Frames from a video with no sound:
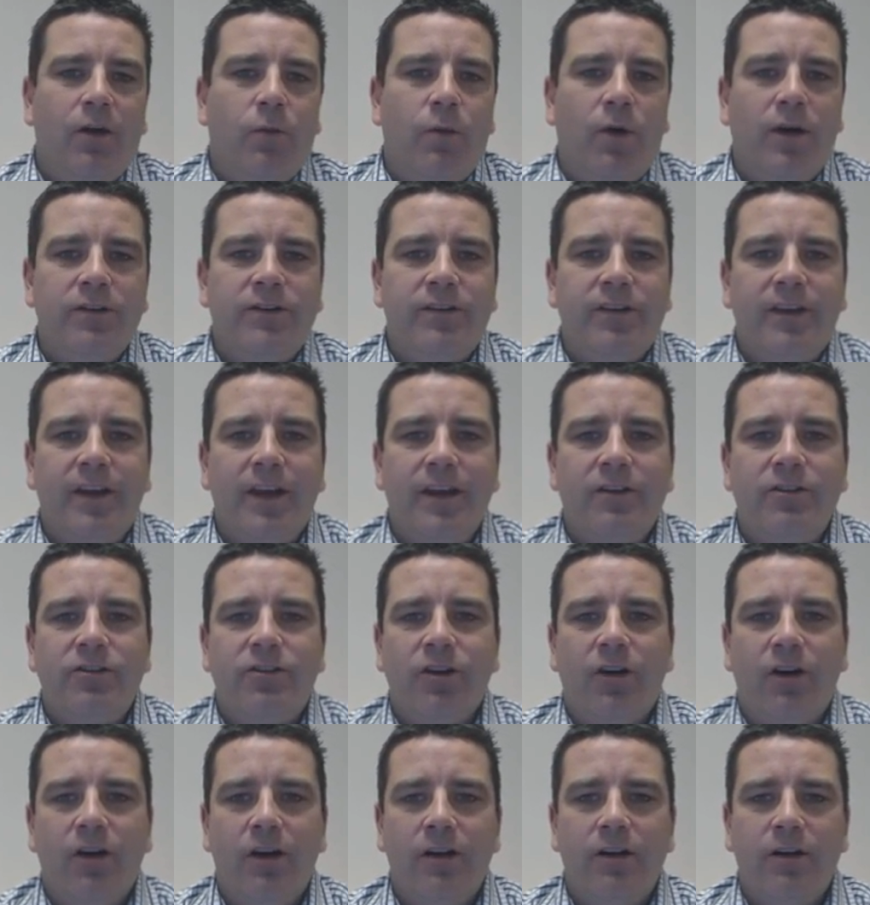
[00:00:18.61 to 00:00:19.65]
Once again,
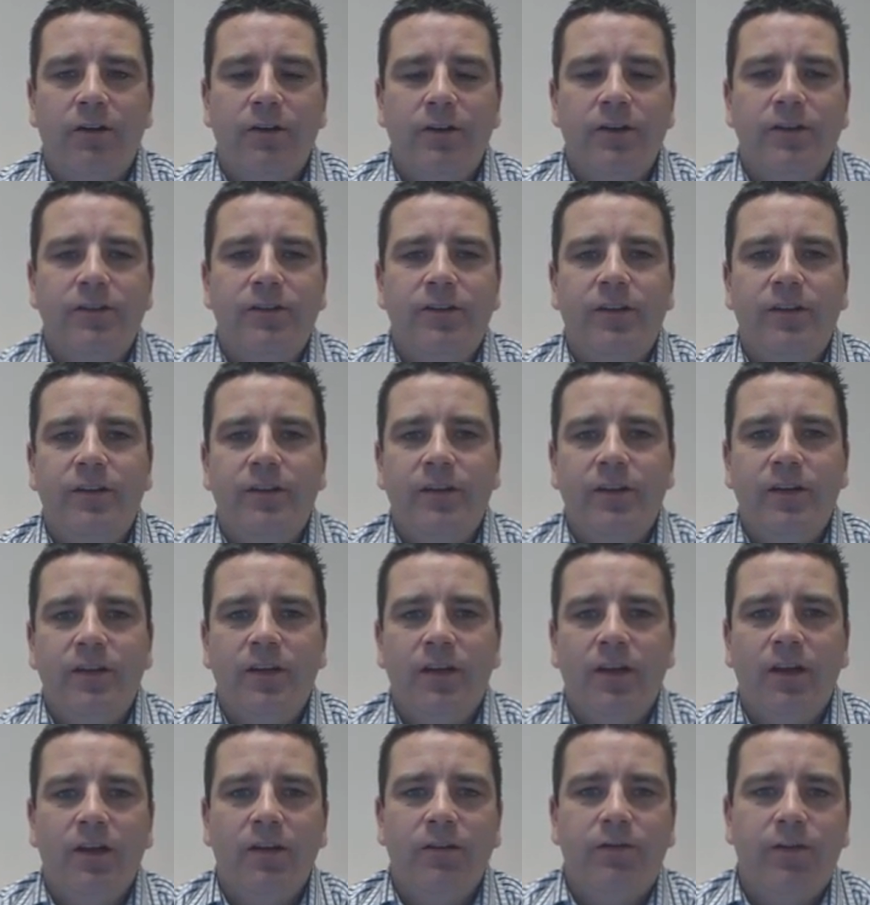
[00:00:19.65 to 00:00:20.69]
China is in
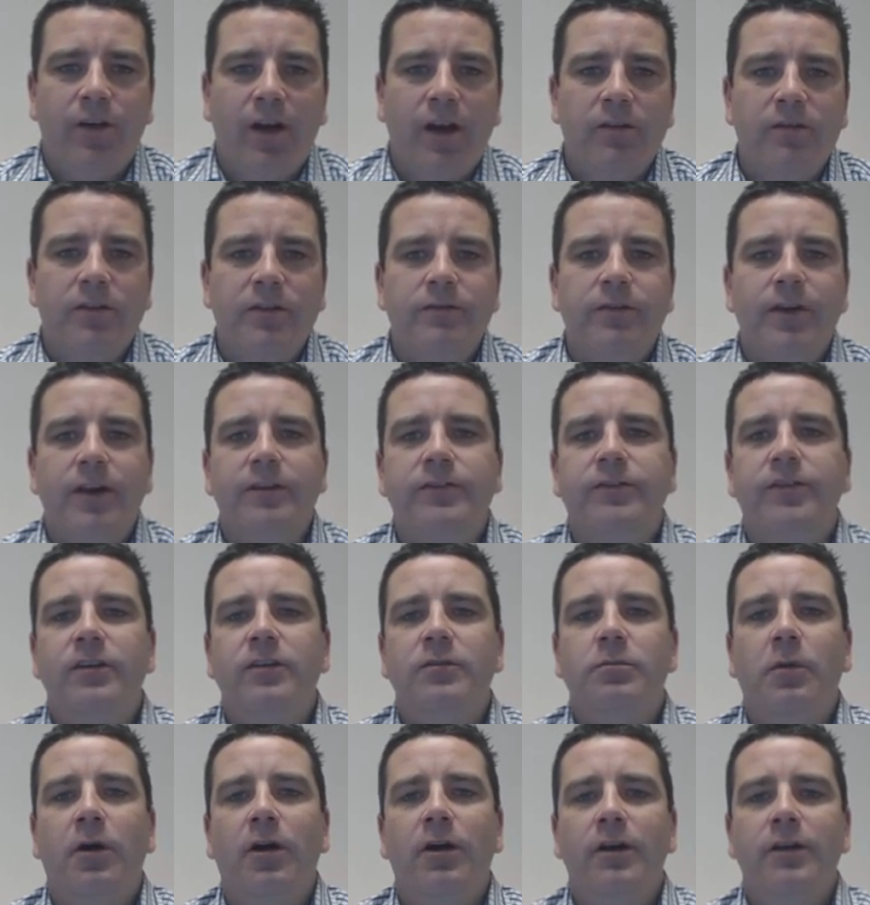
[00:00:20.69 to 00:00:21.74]
the front of
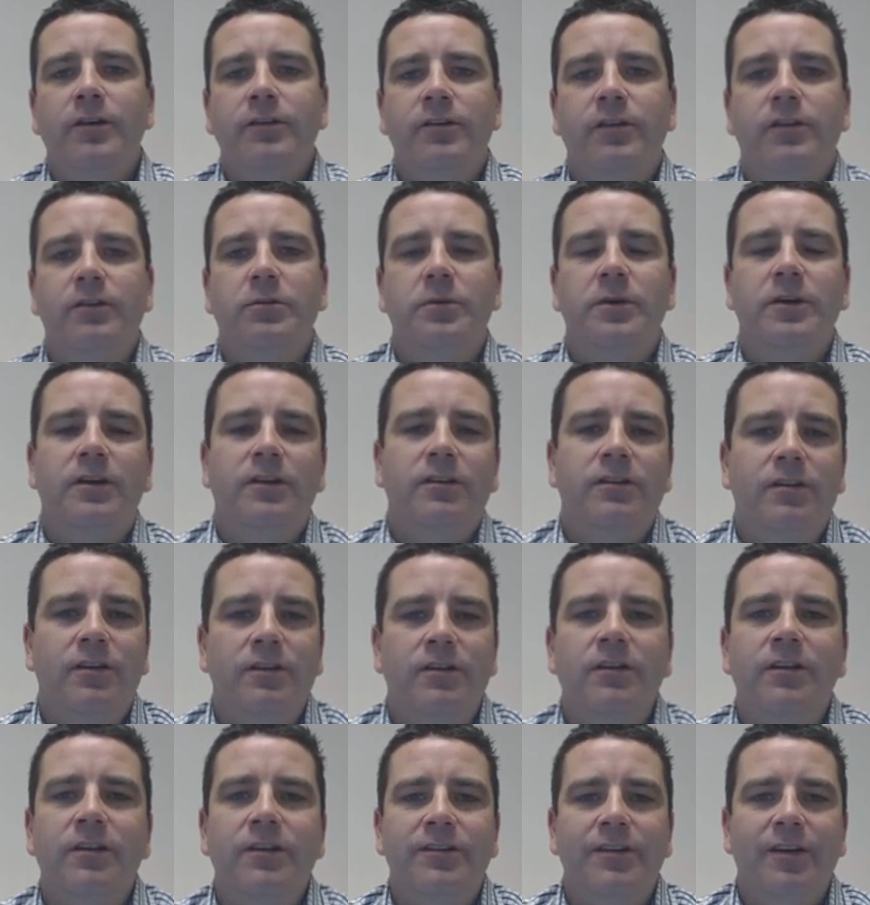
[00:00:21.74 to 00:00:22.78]
investors' minds as we
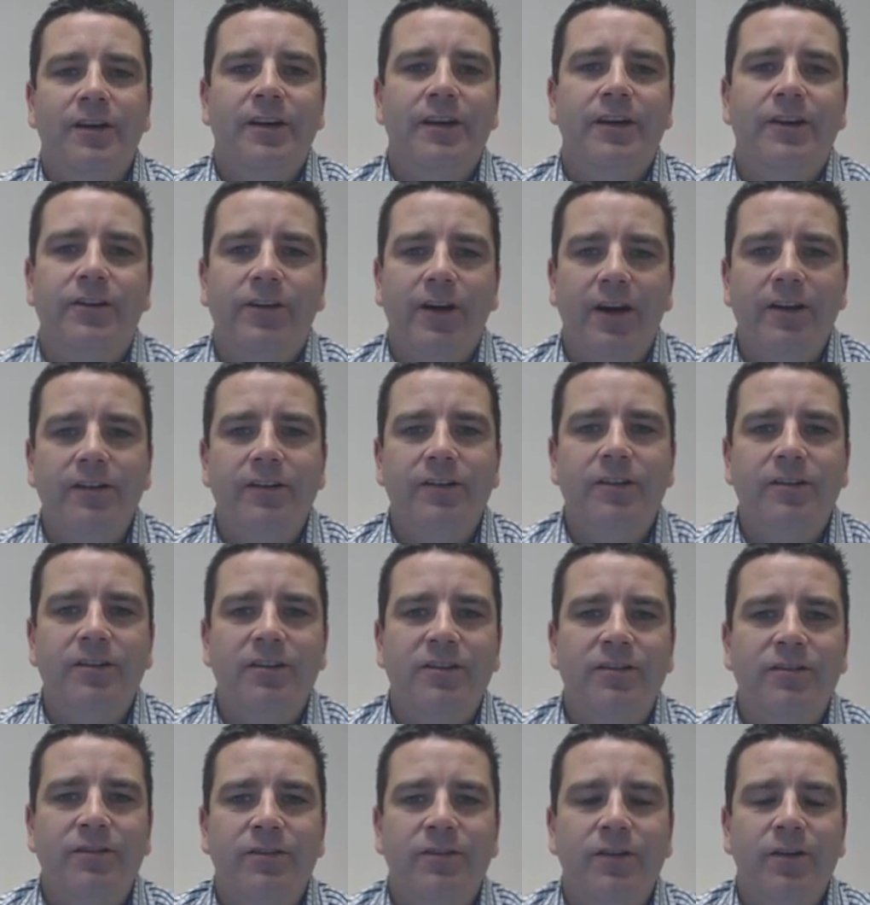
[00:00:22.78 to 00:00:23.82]
continue to see a
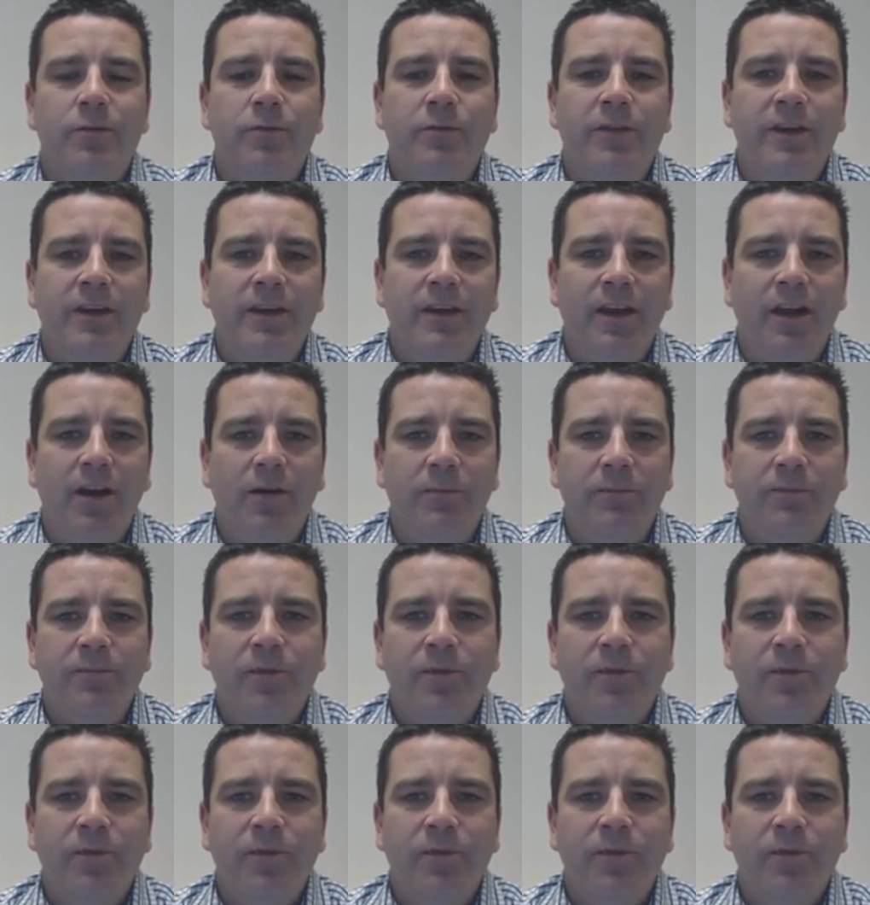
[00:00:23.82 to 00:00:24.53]
transition from the